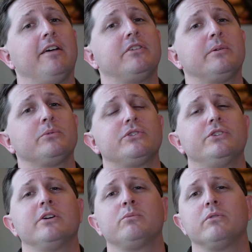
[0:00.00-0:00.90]
after I was
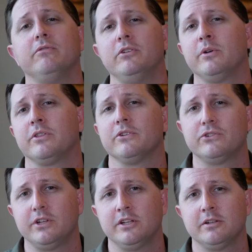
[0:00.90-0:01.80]
done reviewing the
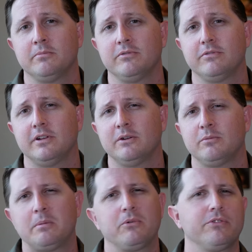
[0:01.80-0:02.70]
Sea Nymph, I
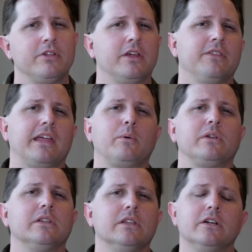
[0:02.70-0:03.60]
remember thinking that I
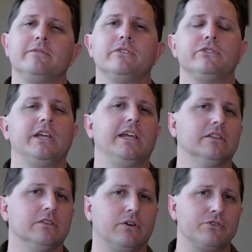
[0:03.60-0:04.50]
would love to see
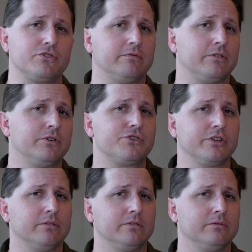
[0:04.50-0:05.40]
a larger
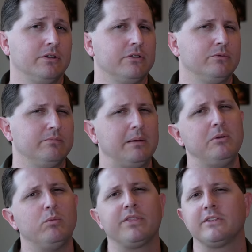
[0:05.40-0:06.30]
version, although
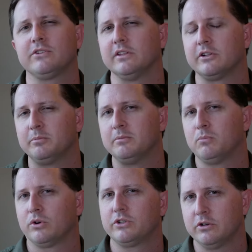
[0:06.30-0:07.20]
maybe one that's a little
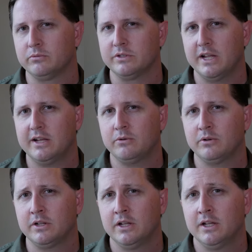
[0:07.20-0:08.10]
bit more toned
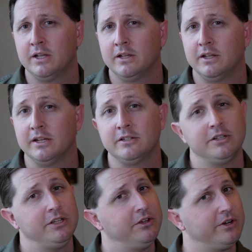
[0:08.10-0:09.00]
down.
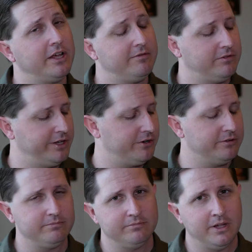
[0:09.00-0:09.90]
And a year and a half
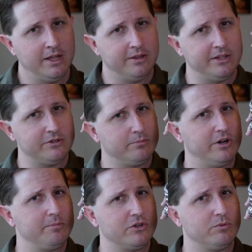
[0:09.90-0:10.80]
later, that's
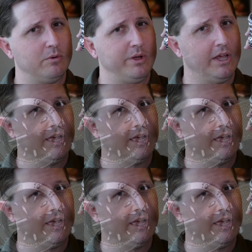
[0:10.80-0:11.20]
pretty much what we